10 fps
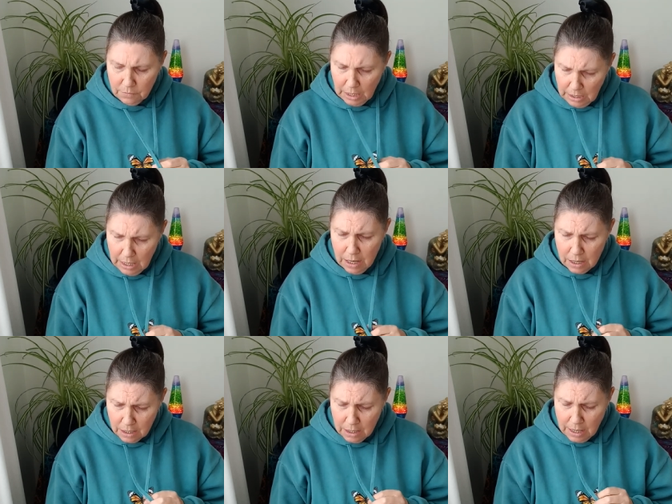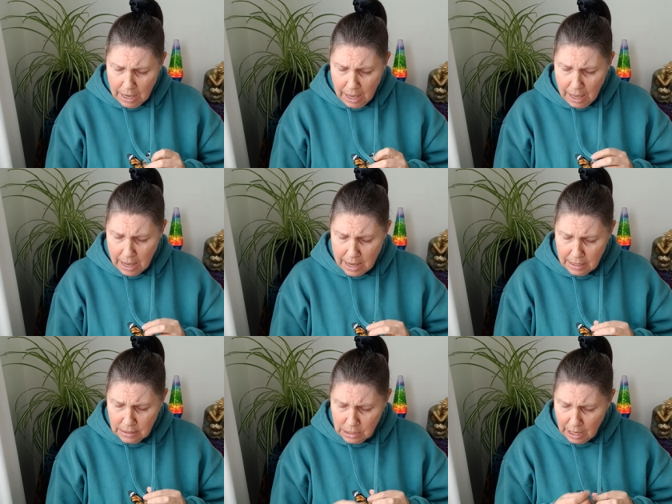yeah,
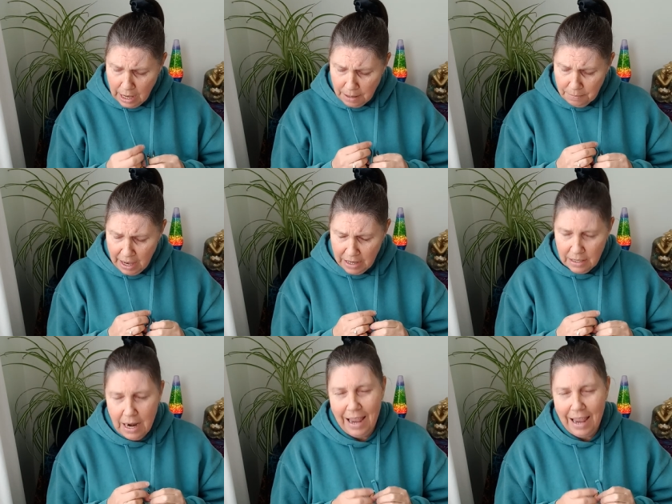and, um, and,